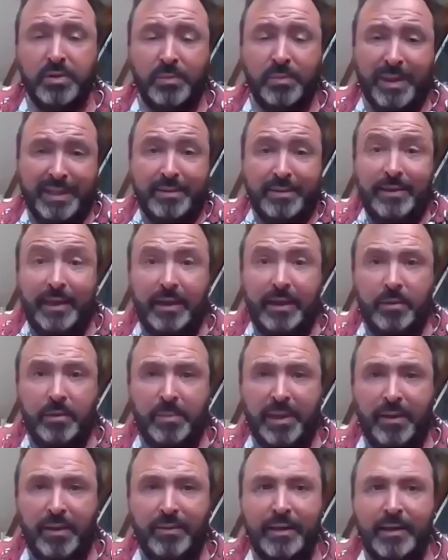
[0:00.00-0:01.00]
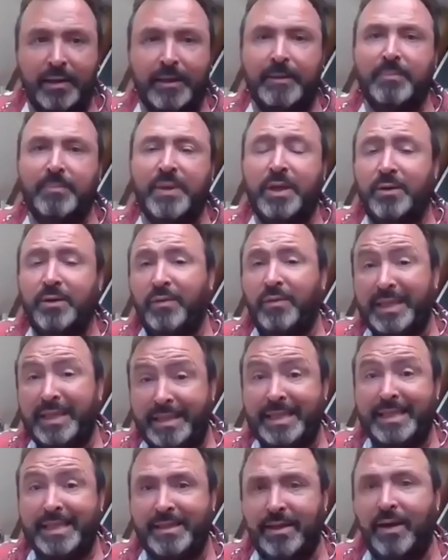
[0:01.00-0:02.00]
So we can think about, you know,
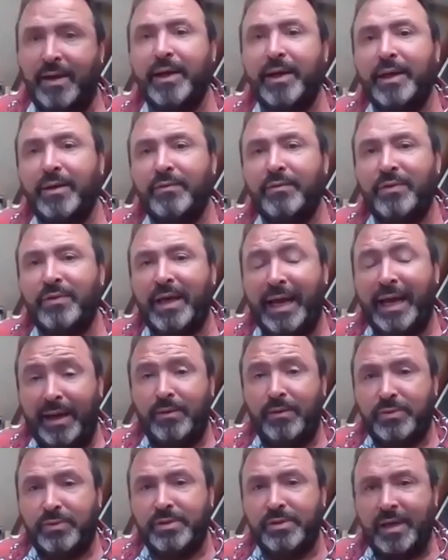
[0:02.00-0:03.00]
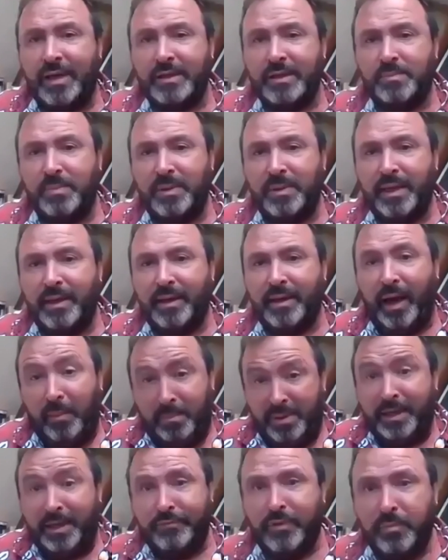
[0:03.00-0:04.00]
the design of the house as being a
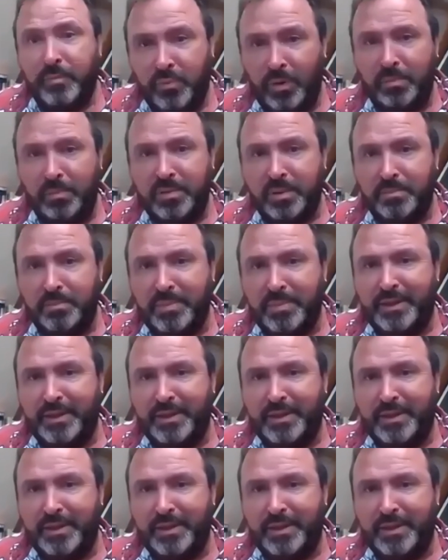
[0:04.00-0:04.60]
bit of a problem,